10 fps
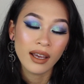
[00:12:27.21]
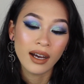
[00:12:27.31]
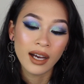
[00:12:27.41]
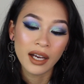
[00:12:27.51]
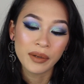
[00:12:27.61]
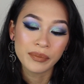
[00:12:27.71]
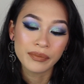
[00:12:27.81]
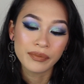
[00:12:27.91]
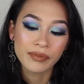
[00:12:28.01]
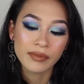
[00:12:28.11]

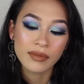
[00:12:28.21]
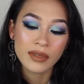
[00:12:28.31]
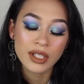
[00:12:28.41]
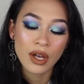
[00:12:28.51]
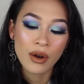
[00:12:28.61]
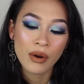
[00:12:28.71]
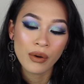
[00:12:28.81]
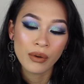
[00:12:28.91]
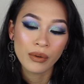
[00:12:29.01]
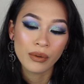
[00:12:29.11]
Um,
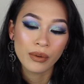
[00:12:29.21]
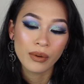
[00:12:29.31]
so